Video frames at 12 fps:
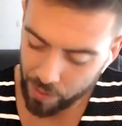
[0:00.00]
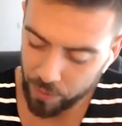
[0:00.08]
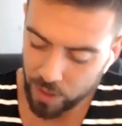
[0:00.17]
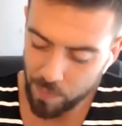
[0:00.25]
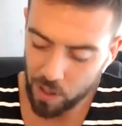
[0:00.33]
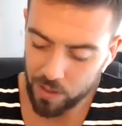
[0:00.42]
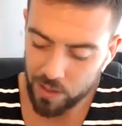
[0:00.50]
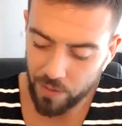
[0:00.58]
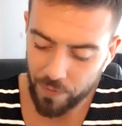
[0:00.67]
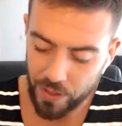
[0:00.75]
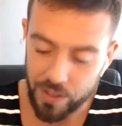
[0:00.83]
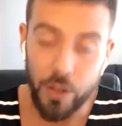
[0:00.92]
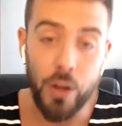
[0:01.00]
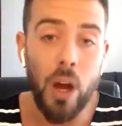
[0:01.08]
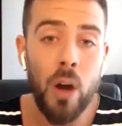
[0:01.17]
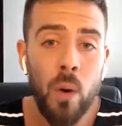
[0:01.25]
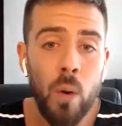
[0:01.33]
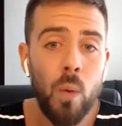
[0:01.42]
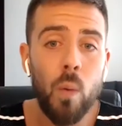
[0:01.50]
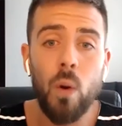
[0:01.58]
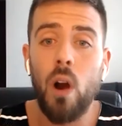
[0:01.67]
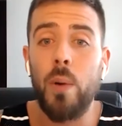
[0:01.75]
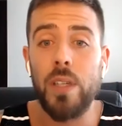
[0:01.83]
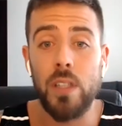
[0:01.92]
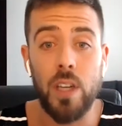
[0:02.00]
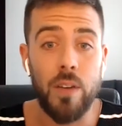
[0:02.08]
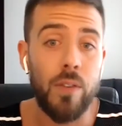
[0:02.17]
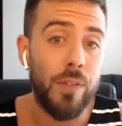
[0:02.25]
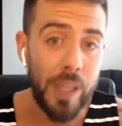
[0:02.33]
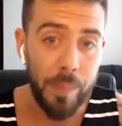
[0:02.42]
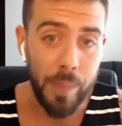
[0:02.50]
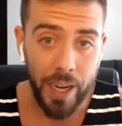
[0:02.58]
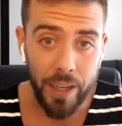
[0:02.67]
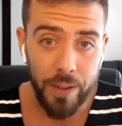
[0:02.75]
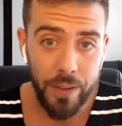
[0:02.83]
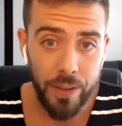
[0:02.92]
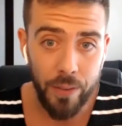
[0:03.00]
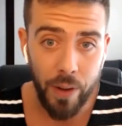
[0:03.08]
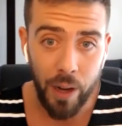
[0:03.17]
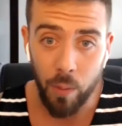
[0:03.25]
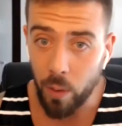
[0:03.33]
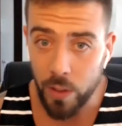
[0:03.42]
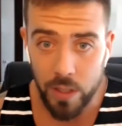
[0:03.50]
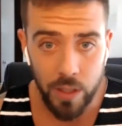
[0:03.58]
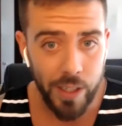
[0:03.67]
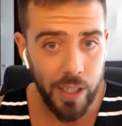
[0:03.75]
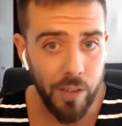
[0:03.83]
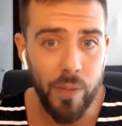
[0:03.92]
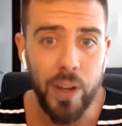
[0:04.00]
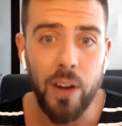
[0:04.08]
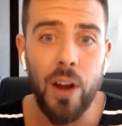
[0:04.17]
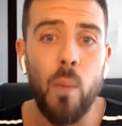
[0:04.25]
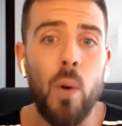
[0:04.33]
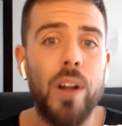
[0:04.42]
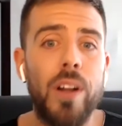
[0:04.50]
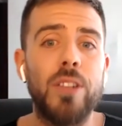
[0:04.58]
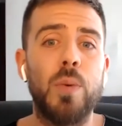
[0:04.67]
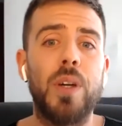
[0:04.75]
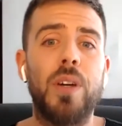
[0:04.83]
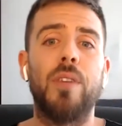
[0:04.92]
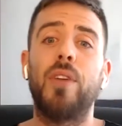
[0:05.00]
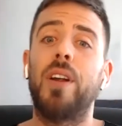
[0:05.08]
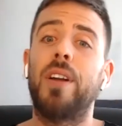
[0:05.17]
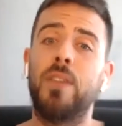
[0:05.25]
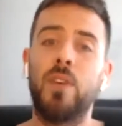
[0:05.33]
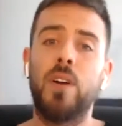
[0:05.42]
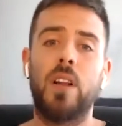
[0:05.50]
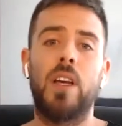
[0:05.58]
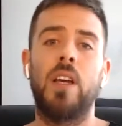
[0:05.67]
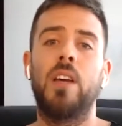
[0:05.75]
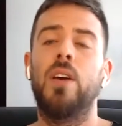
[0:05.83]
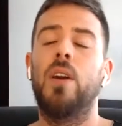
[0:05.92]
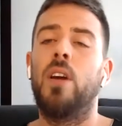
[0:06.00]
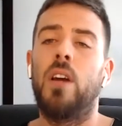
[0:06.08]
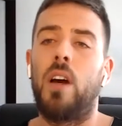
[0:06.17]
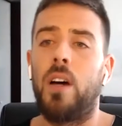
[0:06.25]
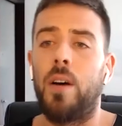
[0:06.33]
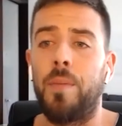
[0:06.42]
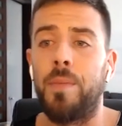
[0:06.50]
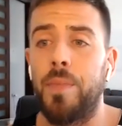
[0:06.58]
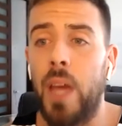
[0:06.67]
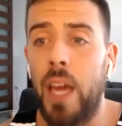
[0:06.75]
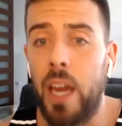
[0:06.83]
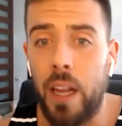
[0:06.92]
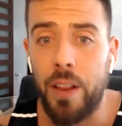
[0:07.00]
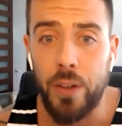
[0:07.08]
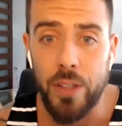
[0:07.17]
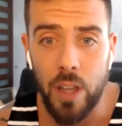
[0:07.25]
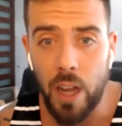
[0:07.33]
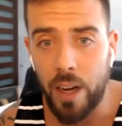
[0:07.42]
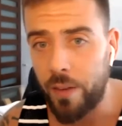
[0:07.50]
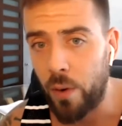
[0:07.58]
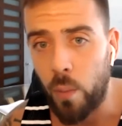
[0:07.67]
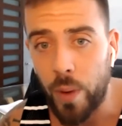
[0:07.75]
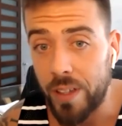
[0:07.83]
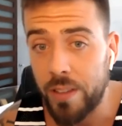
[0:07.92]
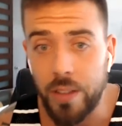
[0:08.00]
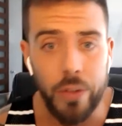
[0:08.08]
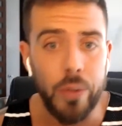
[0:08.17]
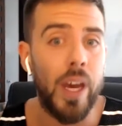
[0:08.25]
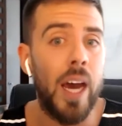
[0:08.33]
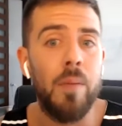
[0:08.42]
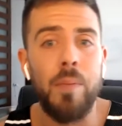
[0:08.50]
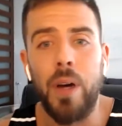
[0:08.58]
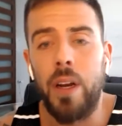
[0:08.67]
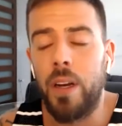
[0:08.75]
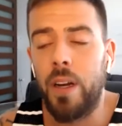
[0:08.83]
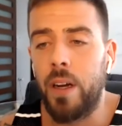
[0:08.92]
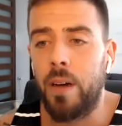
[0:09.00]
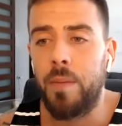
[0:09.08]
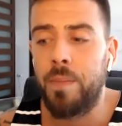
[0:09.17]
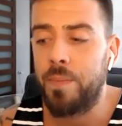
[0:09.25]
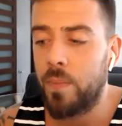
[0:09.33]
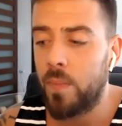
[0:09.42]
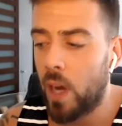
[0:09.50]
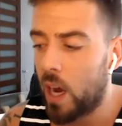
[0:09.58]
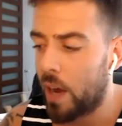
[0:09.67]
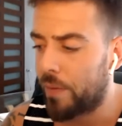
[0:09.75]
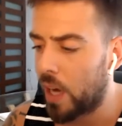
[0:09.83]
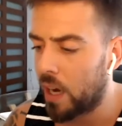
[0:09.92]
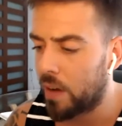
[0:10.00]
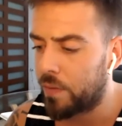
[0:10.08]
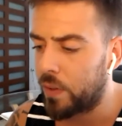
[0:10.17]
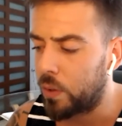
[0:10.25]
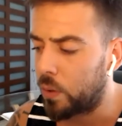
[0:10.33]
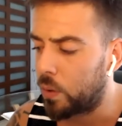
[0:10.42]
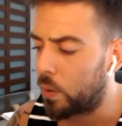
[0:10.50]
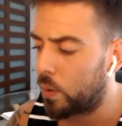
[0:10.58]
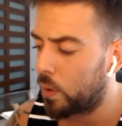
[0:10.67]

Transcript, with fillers: response, if it's a no, we're always looking for feedback, right? We're always looking to figure out what it is we could have done differently, um, and, and, there's a lot of different ways to do that. But um, I, have got a few